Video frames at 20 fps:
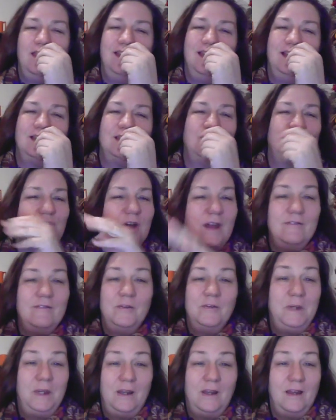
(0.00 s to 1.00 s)
it's
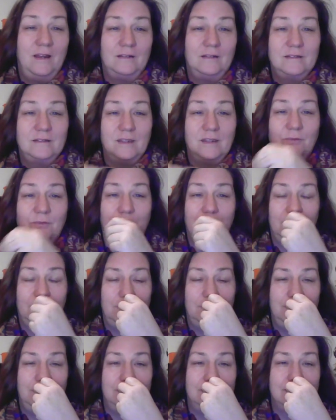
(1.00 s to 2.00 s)
driving me nuts. It
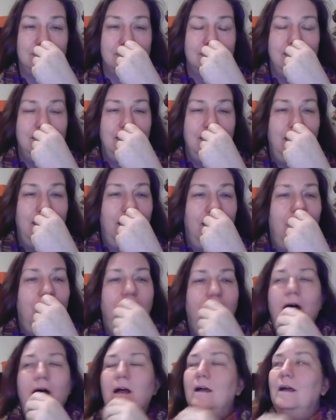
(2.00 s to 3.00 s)
really is.
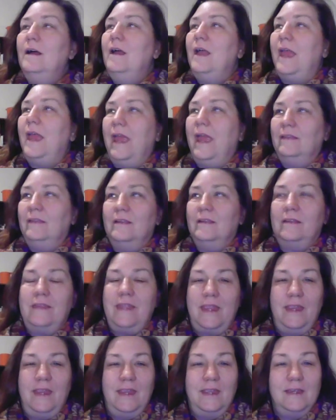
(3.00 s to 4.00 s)
And the
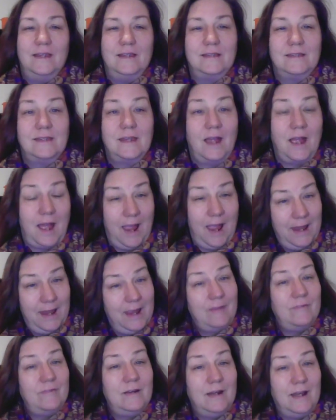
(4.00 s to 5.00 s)
thing is, I
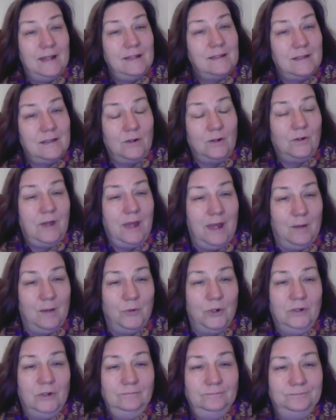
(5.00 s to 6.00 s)
have a nice little
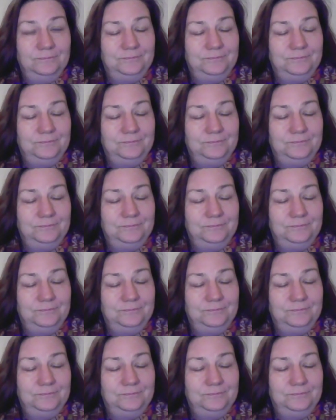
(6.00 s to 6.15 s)
camera,